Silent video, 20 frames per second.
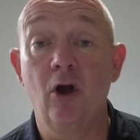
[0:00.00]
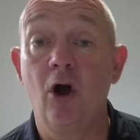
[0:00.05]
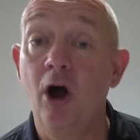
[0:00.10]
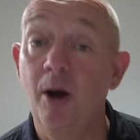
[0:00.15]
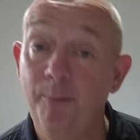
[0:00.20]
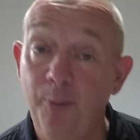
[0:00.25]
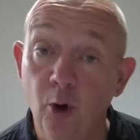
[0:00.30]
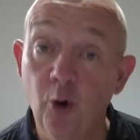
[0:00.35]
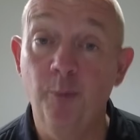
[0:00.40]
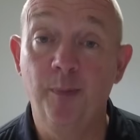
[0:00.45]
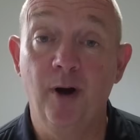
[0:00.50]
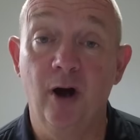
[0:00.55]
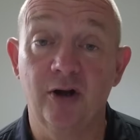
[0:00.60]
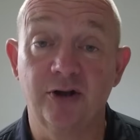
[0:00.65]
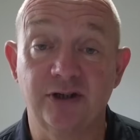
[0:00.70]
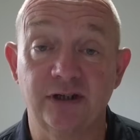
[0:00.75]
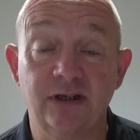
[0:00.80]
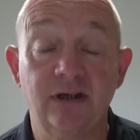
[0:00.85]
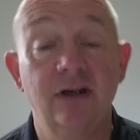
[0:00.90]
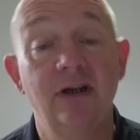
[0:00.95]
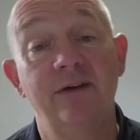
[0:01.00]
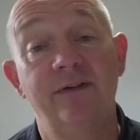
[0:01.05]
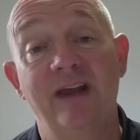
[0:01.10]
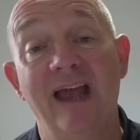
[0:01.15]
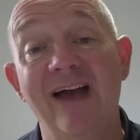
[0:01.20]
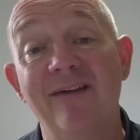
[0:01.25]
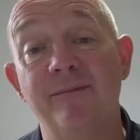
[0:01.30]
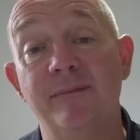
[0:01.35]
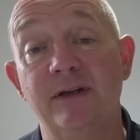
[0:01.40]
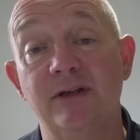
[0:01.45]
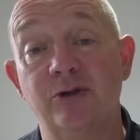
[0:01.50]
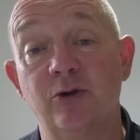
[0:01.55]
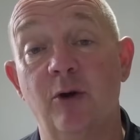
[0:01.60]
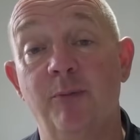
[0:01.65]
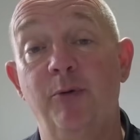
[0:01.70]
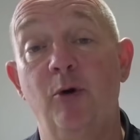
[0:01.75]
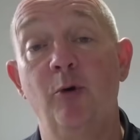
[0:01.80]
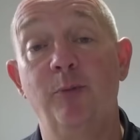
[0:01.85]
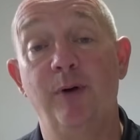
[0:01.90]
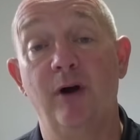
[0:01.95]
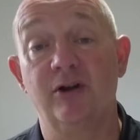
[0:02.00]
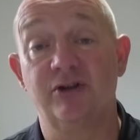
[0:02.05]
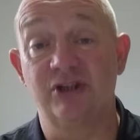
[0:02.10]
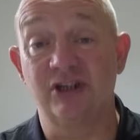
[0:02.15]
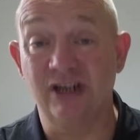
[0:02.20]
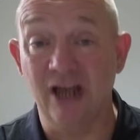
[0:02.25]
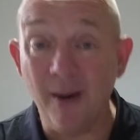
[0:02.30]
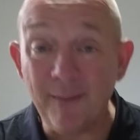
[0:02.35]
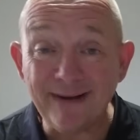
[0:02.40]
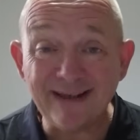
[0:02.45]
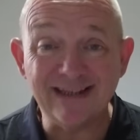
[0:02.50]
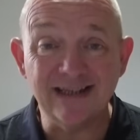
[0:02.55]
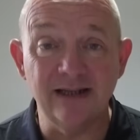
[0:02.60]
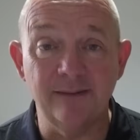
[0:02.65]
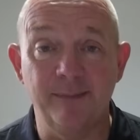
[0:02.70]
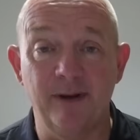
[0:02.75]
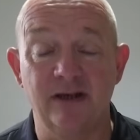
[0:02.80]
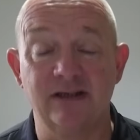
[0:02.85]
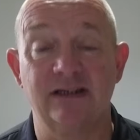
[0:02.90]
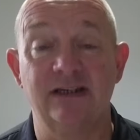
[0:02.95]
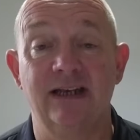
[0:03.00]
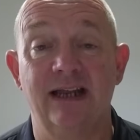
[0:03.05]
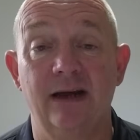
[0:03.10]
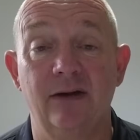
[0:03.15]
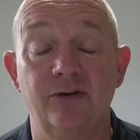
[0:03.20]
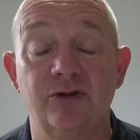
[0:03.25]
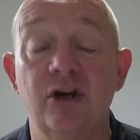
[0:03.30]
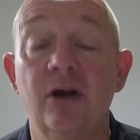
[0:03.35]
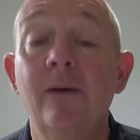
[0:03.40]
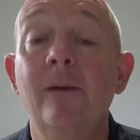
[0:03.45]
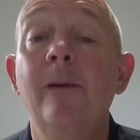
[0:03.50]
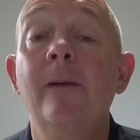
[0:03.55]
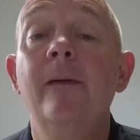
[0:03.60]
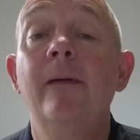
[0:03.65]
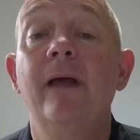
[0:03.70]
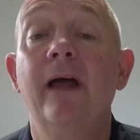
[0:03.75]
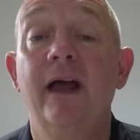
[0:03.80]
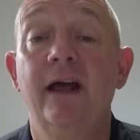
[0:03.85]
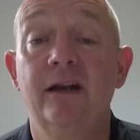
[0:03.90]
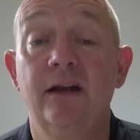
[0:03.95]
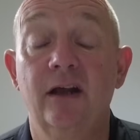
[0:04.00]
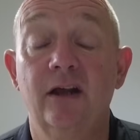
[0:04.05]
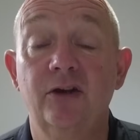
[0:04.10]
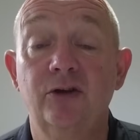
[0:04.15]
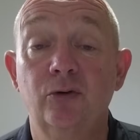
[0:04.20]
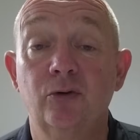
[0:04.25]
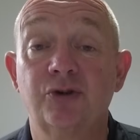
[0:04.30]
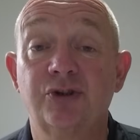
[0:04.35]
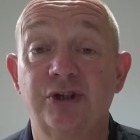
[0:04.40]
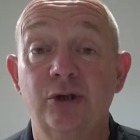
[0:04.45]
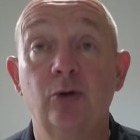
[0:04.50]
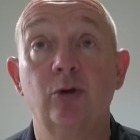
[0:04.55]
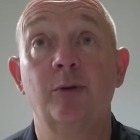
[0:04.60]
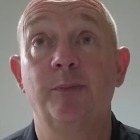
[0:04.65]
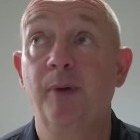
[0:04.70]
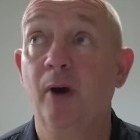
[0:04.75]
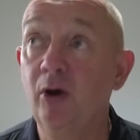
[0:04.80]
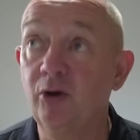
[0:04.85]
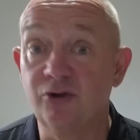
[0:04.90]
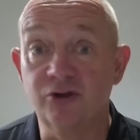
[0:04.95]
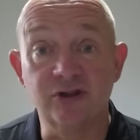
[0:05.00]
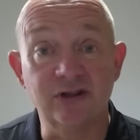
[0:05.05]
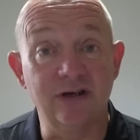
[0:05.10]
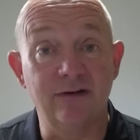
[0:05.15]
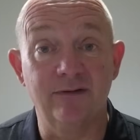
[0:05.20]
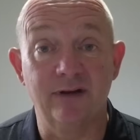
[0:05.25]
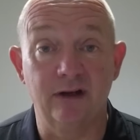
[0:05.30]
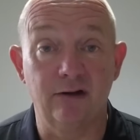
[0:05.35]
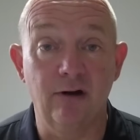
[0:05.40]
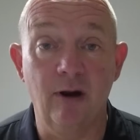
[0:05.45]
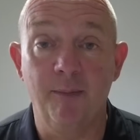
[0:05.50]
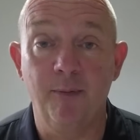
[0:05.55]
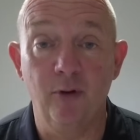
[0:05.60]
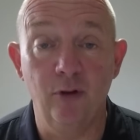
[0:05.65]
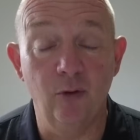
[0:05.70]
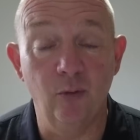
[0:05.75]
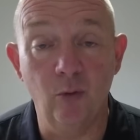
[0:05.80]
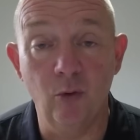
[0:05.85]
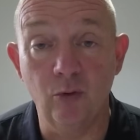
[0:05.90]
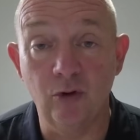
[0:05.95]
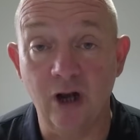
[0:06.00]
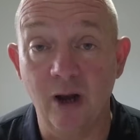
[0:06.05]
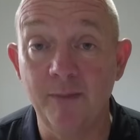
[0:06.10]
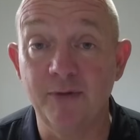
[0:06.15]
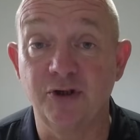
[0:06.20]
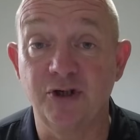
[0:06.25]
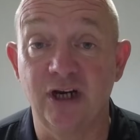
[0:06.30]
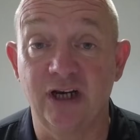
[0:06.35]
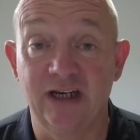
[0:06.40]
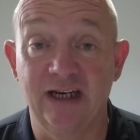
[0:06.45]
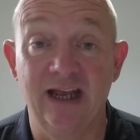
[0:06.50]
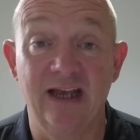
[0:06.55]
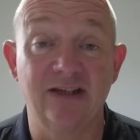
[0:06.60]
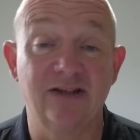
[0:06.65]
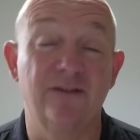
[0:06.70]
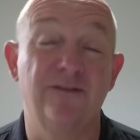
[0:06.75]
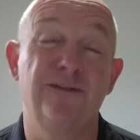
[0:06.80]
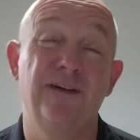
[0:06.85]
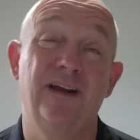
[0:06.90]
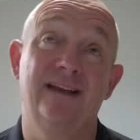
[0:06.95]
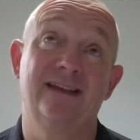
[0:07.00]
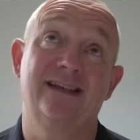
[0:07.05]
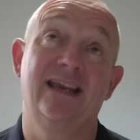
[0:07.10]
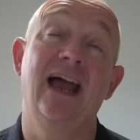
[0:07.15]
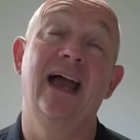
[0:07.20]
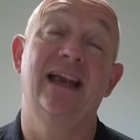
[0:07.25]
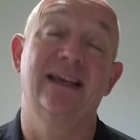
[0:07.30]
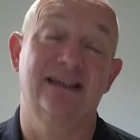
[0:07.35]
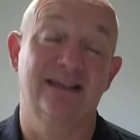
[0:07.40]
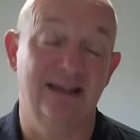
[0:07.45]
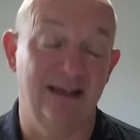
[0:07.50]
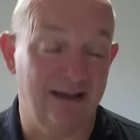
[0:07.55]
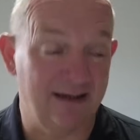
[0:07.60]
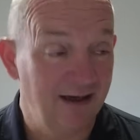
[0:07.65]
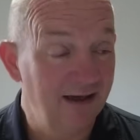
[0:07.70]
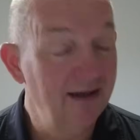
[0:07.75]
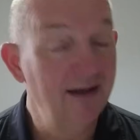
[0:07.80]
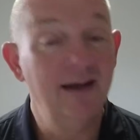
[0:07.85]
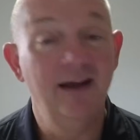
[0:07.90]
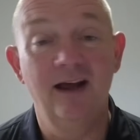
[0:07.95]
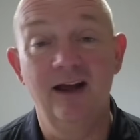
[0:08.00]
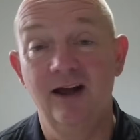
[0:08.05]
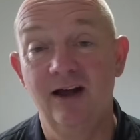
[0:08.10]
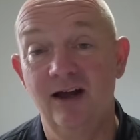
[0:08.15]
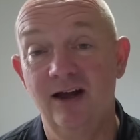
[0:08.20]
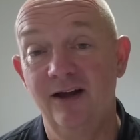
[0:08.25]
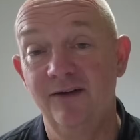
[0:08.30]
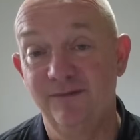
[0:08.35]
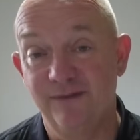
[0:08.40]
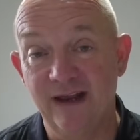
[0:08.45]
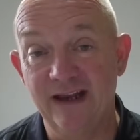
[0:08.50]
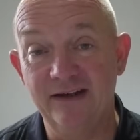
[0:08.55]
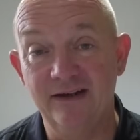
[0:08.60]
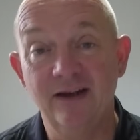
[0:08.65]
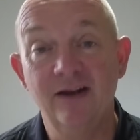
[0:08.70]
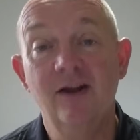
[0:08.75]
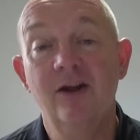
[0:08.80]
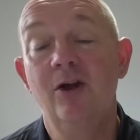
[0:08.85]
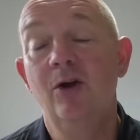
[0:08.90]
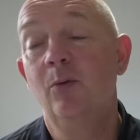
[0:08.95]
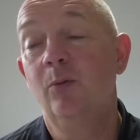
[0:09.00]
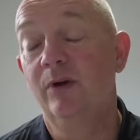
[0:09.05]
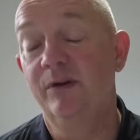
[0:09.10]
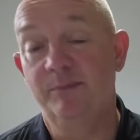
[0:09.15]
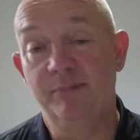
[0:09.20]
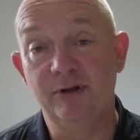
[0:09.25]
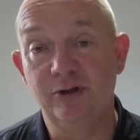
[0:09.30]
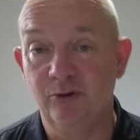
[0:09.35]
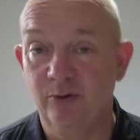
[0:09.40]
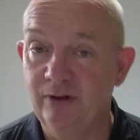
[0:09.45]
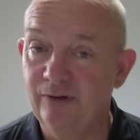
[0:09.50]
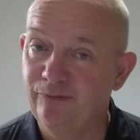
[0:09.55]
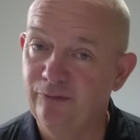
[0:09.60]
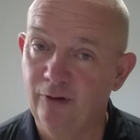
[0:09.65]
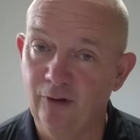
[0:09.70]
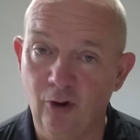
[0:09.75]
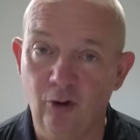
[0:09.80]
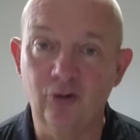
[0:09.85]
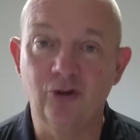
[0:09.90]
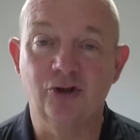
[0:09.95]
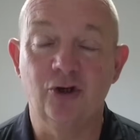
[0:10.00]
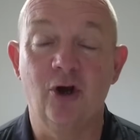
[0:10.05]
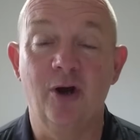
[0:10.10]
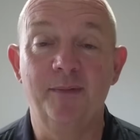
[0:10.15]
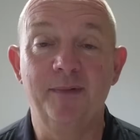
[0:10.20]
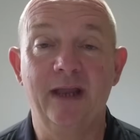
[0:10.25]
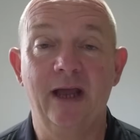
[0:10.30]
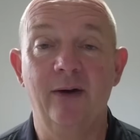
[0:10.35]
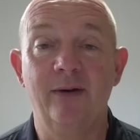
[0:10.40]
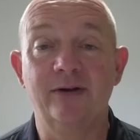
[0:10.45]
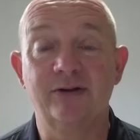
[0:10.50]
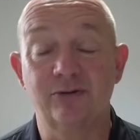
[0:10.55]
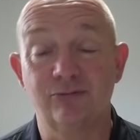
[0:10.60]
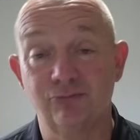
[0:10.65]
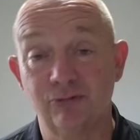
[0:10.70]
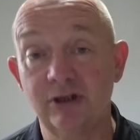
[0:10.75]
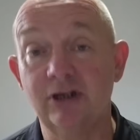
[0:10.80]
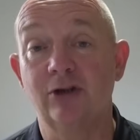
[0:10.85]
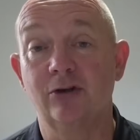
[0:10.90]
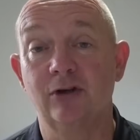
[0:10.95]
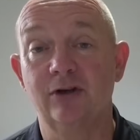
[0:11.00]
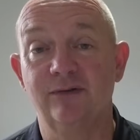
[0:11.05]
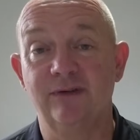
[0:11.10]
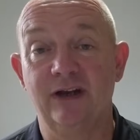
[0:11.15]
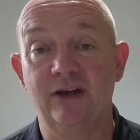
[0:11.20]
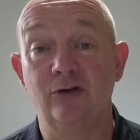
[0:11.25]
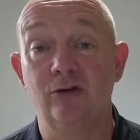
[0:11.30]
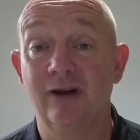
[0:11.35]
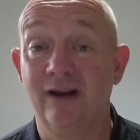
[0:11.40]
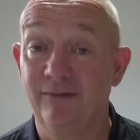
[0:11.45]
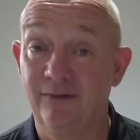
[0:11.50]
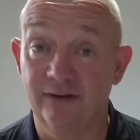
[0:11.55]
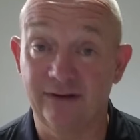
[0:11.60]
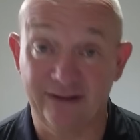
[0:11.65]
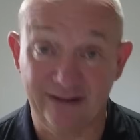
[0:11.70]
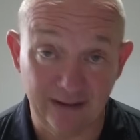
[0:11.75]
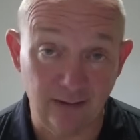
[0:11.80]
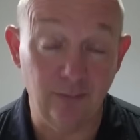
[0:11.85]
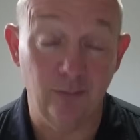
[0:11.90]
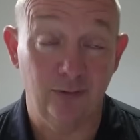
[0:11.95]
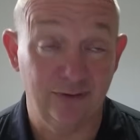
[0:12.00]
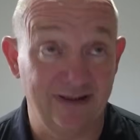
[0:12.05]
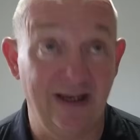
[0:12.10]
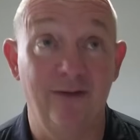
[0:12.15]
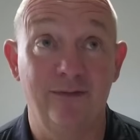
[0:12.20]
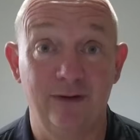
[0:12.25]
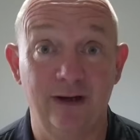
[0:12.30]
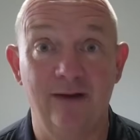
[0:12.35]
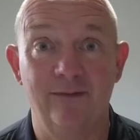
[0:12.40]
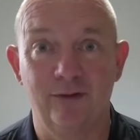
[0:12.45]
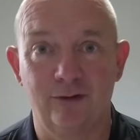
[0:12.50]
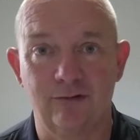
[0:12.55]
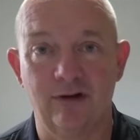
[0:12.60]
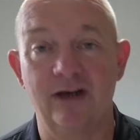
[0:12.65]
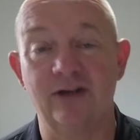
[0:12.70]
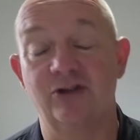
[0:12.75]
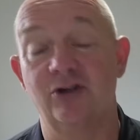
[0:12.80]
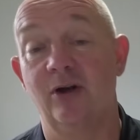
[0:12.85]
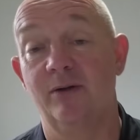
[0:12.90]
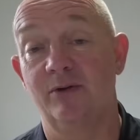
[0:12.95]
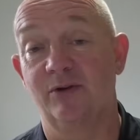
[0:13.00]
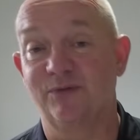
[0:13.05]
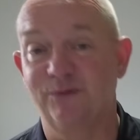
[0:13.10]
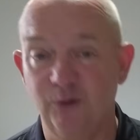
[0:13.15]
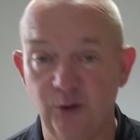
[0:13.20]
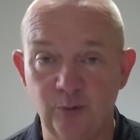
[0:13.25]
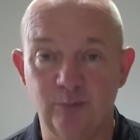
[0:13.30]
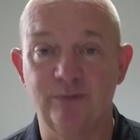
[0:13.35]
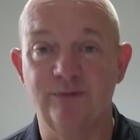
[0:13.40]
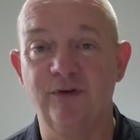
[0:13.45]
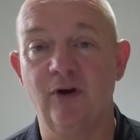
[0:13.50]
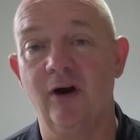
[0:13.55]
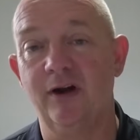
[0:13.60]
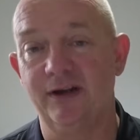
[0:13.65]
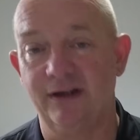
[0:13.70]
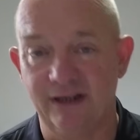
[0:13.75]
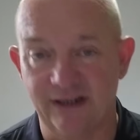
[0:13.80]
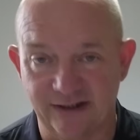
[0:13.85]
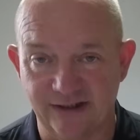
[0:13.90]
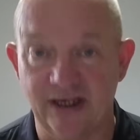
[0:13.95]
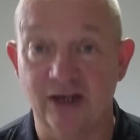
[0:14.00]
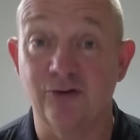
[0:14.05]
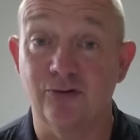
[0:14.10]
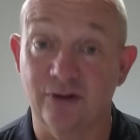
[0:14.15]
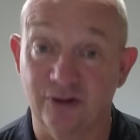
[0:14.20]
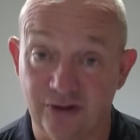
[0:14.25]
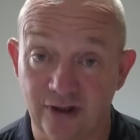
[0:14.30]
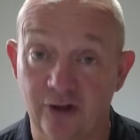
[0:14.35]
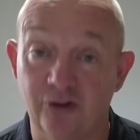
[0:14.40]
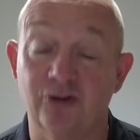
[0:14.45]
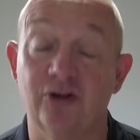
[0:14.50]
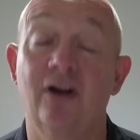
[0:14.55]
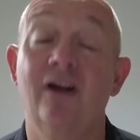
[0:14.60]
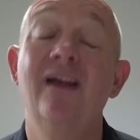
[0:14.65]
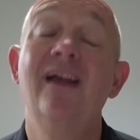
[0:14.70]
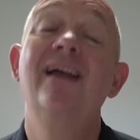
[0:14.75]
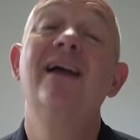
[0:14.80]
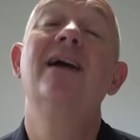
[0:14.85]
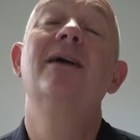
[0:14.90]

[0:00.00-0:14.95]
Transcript: got our pool party. If you haven't been to our pool party, come into the Buzzing Lounge, and you'll see all the posters and everything are up on the wall. Come and check it out. It's a fantastic event. We've been doing it for a long time now. It's a really good event. You will definitely have a great time. There's food provided, et cetera, et cetera.